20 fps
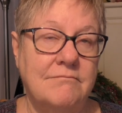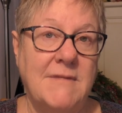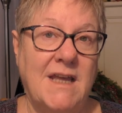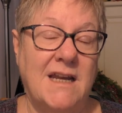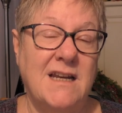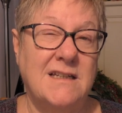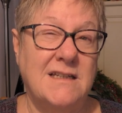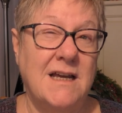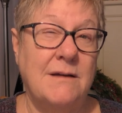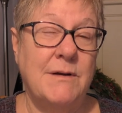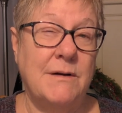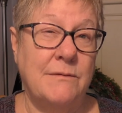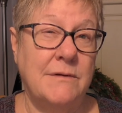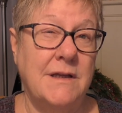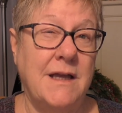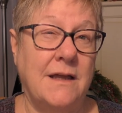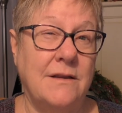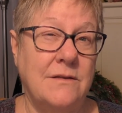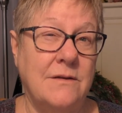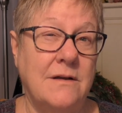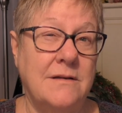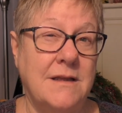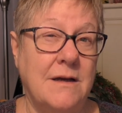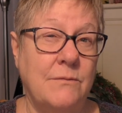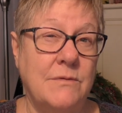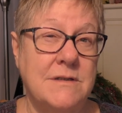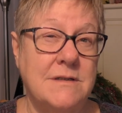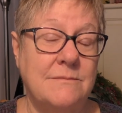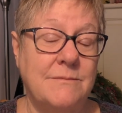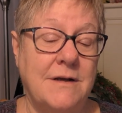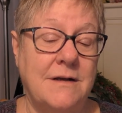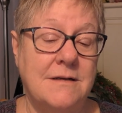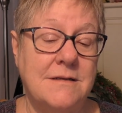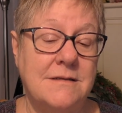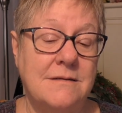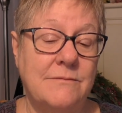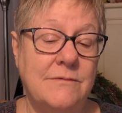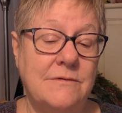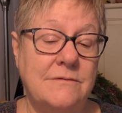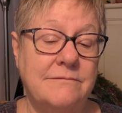At a time, I really had thought that wasn't
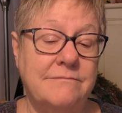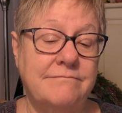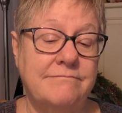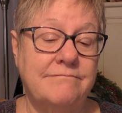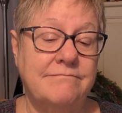possible.